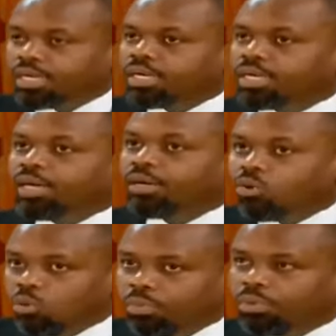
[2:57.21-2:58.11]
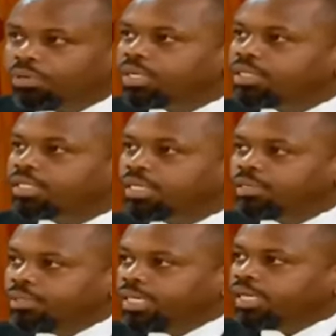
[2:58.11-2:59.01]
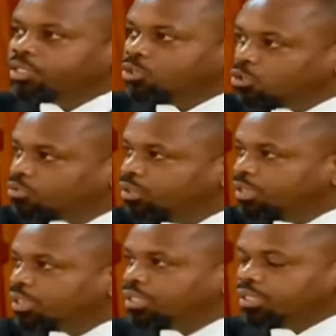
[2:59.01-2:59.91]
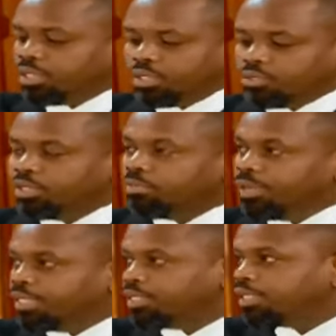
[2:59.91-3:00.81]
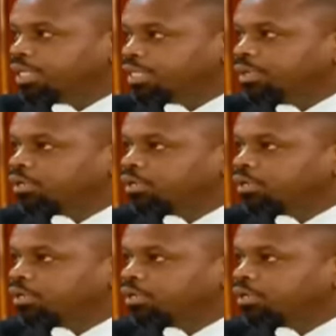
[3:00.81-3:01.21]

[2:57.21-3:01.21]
and I hope that I'll be as useful to the bench as my